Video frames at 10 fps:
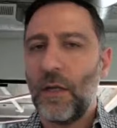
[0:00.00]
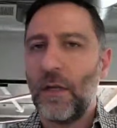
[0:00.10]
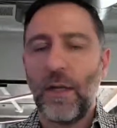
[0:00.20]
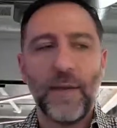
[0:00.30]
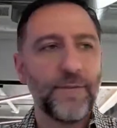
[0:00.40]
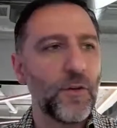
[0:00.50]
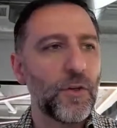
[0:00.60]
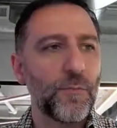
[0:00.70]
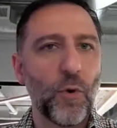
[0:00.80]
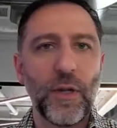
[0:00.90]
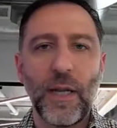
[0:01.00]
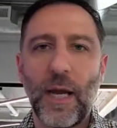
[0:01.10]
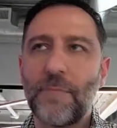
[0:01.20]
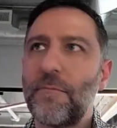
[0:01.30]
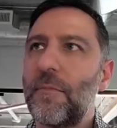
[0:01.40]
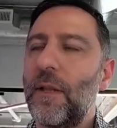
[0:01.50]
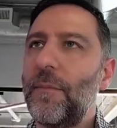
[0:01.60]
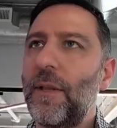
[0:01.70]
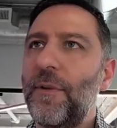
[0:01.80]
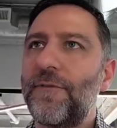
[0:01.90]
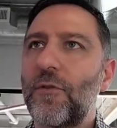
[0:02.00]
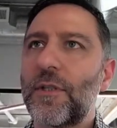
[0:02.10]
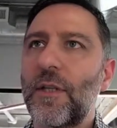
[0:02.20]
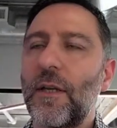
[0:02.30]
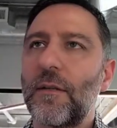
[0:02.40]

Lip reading: Yeah, very good point. Let me first